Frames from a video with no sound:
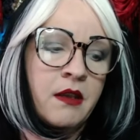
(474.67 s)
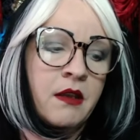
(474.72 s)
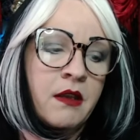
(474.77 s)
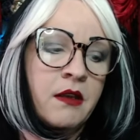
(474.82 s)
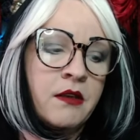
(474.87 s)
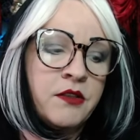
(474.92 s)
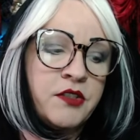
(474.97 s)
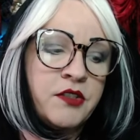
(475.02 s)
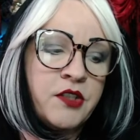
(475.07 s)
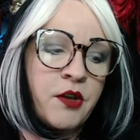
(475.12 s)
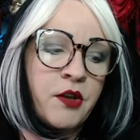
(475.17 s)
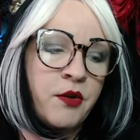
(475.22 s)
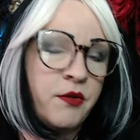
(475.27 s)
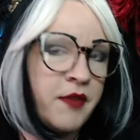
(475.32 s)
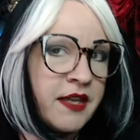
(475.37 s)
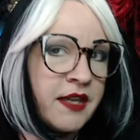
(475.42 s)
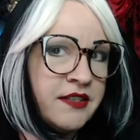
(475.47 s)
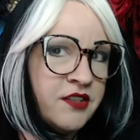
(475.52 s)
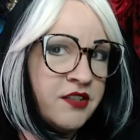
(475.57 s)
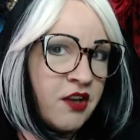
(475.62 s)
So
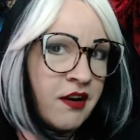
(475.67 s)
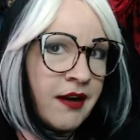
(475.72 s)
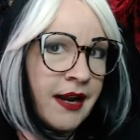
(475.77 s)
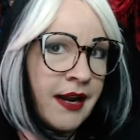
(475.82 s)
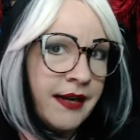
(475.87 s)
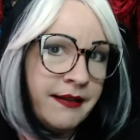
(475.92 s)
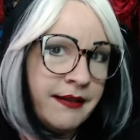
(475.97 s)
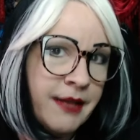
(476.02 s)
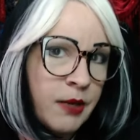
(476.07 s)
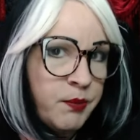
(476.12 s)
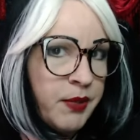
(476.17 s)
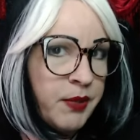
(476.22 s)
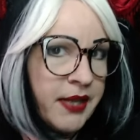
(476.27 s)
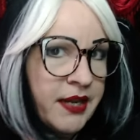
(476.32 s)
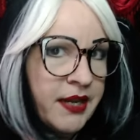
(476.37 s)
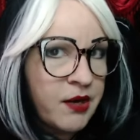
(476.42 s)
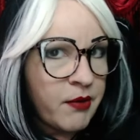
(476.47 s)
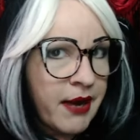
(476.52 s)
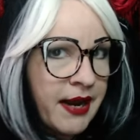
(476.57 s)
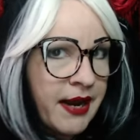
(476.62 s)
they start kind of like
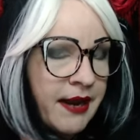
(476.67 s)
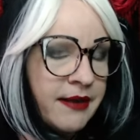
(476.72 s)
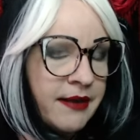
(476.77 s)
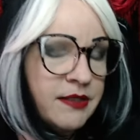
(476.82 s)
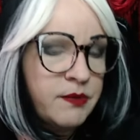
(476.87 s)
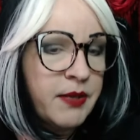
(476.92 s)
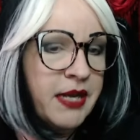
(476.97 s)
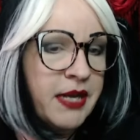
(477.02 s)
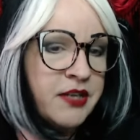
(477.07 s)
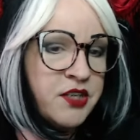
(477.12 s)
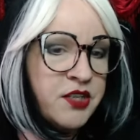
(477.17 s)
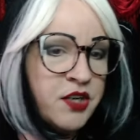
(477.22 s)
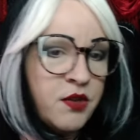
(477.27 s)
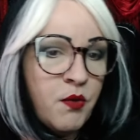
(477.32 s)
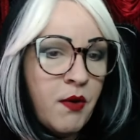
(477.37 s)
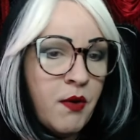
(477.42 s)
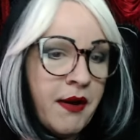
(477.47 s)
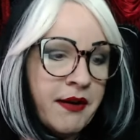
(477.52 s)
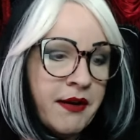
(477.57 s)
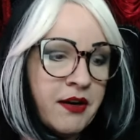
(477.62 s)
playing around and splashing in the
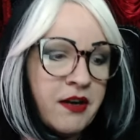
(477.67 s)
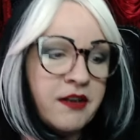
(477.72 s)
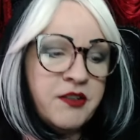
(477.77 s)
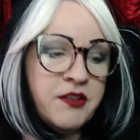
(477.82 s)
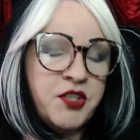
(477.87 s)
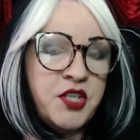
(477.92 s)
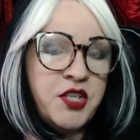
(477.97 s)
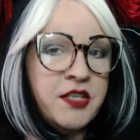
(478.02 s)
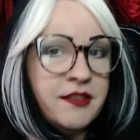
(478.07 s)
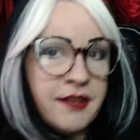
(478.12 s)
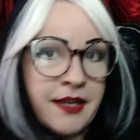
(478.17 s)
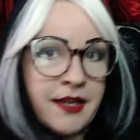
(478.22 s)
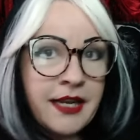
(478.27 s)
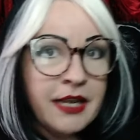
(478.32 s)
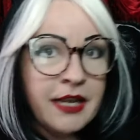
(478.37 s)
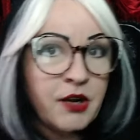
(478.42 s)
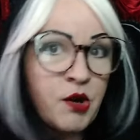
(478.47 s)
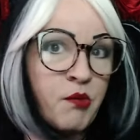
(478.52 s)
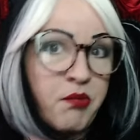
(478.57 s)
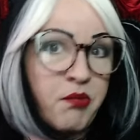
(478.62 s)
water. And she's like
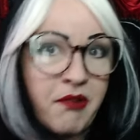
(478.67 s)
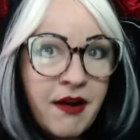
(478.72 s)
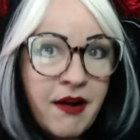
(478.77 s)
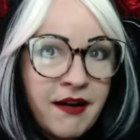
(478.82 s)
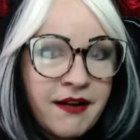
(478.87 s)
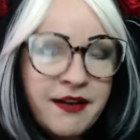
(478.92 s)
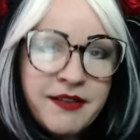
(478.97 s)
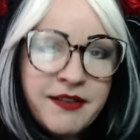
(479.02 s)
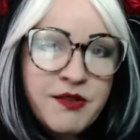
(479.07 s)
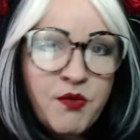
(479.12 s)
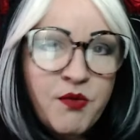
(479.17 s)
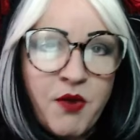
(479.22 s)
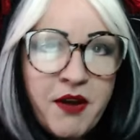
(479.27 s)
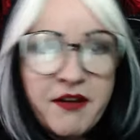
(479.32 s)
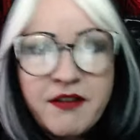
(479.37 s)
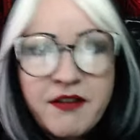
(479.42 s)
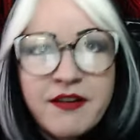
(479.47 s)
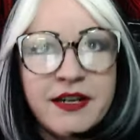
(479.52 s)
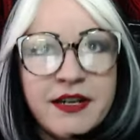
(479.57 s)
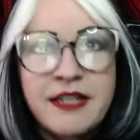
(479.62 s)
in her bra in the
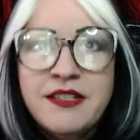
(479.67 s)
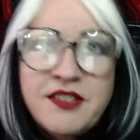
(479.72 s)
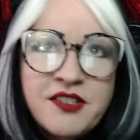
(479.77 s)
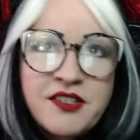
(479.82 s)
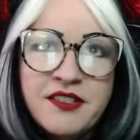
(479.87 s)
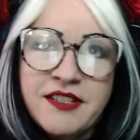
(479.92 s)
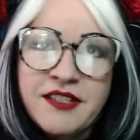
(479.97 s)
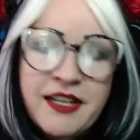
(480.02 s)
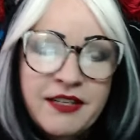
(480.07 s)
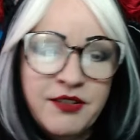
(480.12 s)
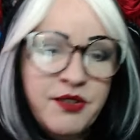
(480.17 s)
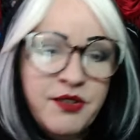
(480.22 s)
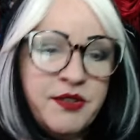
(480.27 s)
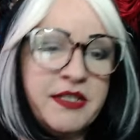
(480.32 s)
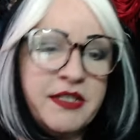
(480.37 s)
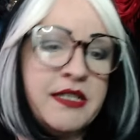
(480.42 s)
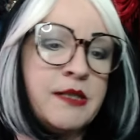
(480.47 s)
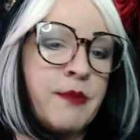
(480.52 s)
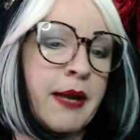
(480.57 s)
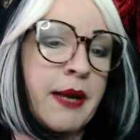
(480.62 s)
water. And he's just like
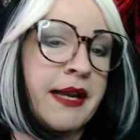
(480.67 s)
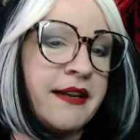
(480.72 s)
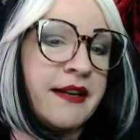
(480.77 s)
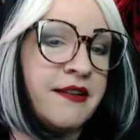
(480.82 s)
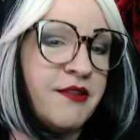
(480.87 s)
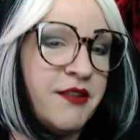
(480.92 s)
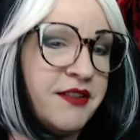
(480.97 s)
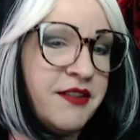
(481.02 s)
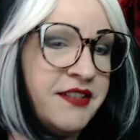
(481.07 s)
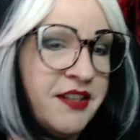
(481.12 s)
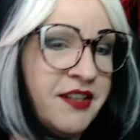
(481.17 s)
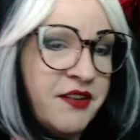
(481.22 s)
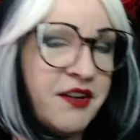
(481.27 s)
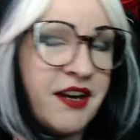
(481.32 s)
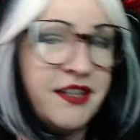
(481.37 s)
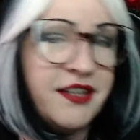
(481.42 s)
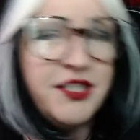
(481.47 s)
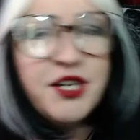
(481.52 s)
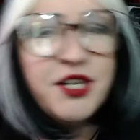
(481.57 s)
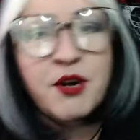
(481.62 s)
losing his mind and all this other
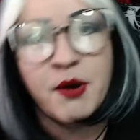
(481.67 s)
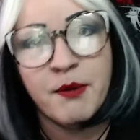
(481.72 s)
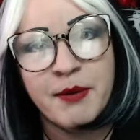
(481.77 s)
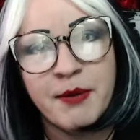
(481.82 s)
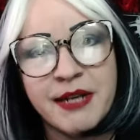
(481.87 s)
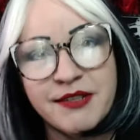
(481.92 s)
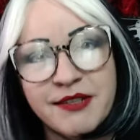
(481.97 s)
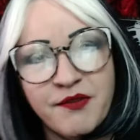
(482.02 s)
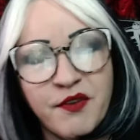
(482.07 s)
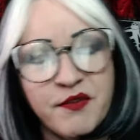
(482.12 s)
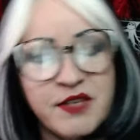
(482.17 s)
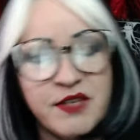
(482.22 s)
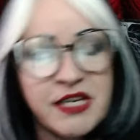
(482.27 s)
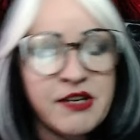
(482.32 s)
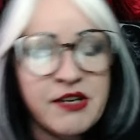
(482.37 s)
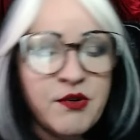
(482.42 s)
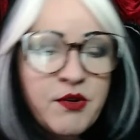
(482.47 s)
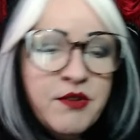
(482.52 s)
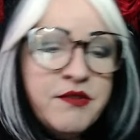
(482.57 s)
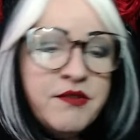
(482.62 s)
kind of, you know what I mean? It's
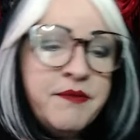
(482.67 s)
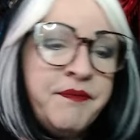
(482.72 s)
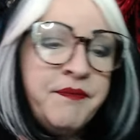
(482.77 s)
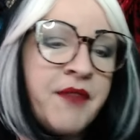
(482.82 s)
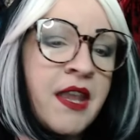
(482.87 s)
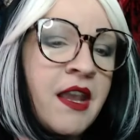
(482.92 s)
15-year-olds.